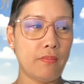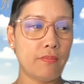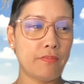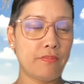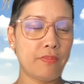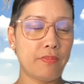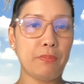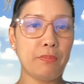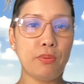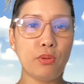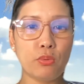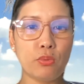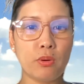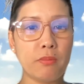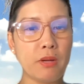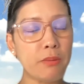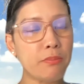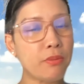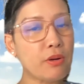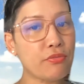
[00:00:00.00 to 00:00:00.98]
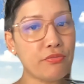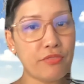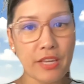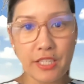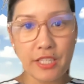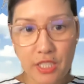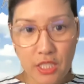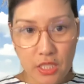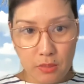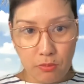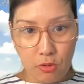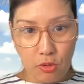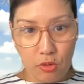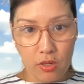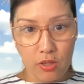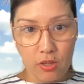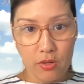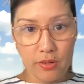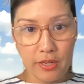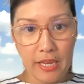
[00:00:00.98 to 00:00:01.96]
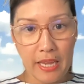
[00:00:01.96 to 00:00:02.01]
people remember faces
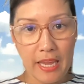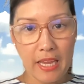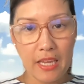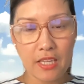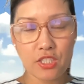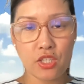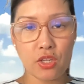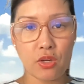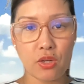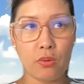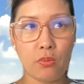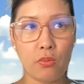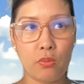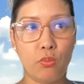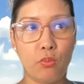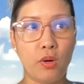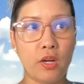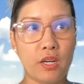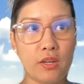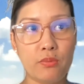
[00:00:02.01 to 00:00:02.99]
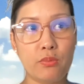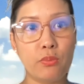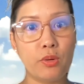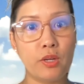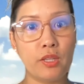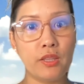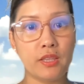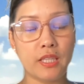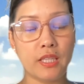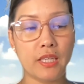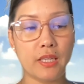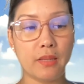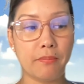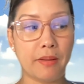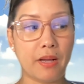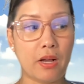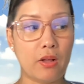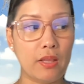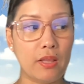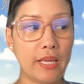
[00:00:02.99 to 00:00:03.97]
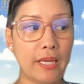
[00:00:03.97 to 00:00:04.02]
more, okay? So one thing
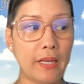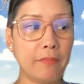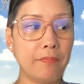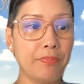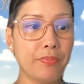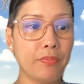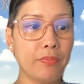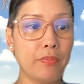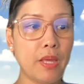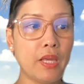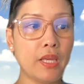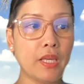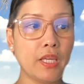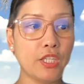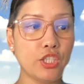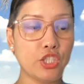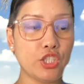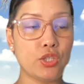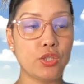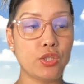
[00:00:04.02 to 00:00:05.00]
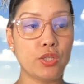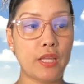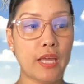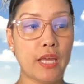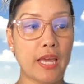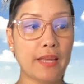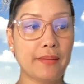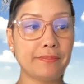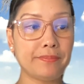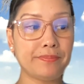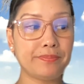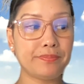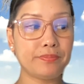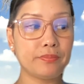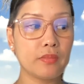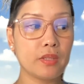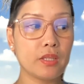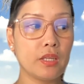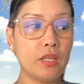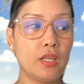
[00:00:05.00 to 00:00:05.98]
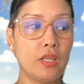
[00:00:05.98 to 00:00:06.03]
about like making sure that
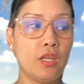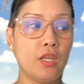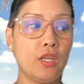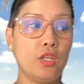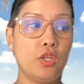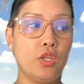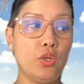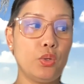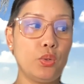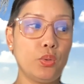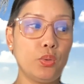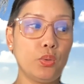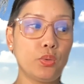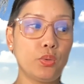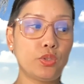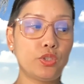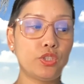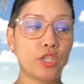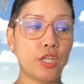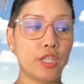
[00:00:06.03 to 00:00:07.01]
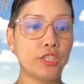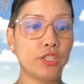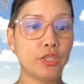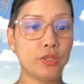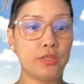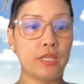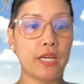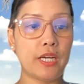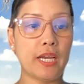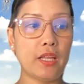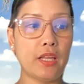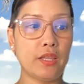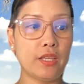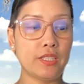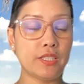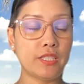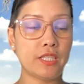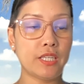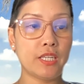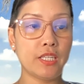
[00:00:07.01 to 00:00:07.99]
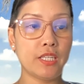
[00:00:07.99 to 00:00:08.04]
you start to dial
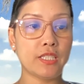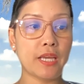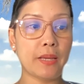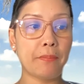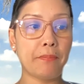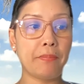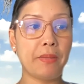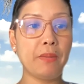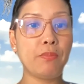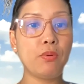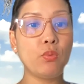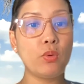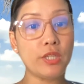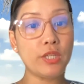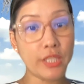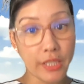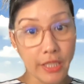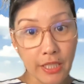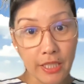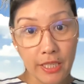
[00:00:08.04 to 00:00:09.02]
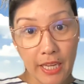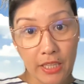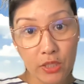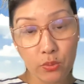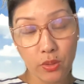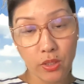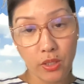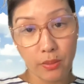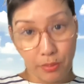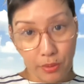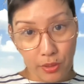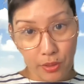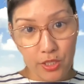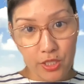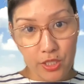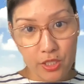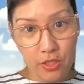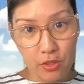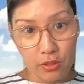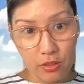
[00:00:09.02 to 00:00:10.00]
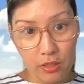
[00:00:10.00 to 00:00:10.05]
this in is like people want to connect with a
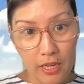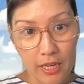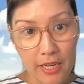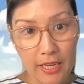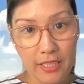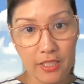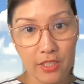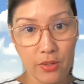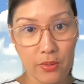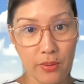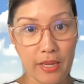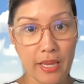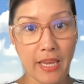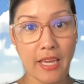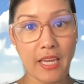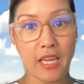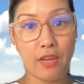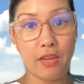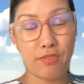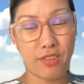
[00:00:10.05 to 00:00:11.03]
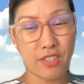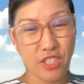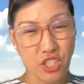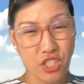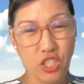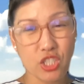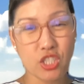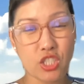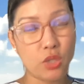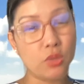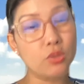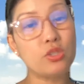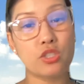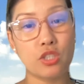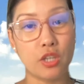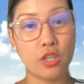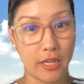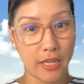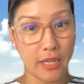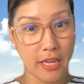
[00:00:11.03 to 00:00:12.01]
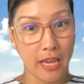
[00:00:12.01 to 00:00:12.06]
person online, okay? If it's just you
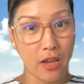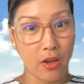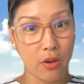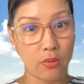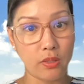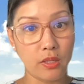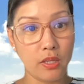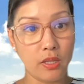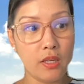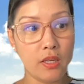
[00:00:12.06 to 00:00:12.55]
starting out,